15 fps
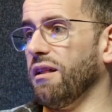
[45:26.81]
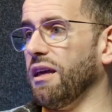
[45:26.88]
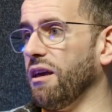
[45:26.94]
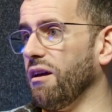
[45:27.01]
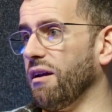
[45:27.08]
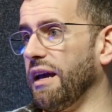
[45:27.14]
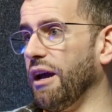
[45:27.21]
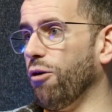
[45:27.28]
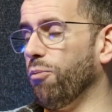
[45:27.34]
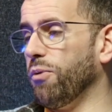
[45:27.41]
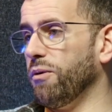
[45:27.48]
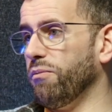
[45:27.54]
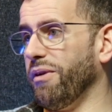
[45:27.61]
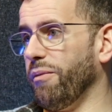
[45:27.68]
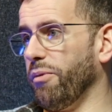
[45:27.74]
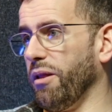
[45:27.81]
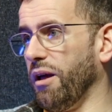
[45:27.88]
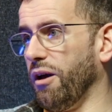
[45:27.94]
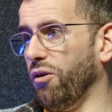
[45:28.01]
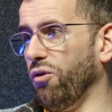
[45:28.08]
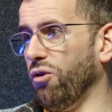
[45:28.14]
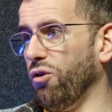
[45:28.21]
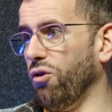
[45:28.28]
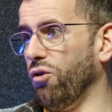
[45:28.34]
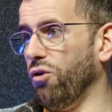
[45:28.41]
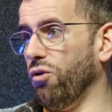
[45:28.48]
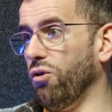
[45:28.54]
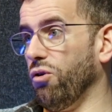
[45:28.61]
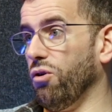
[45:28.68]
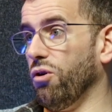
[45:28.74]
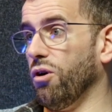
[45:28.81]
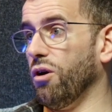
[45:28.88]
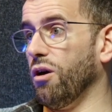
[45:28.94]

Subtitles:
Like, you're helping people out who